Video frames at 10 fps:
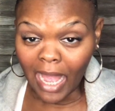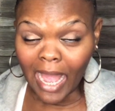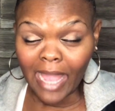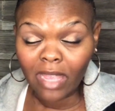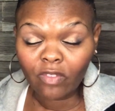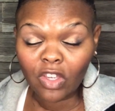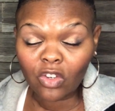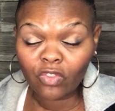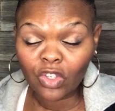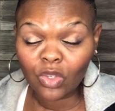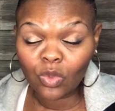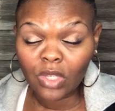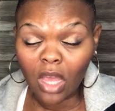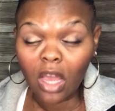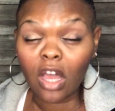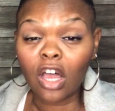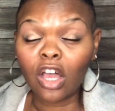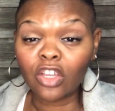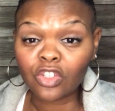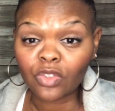I have interviewed
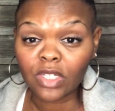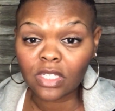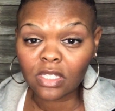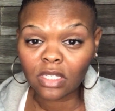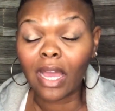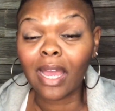hundreds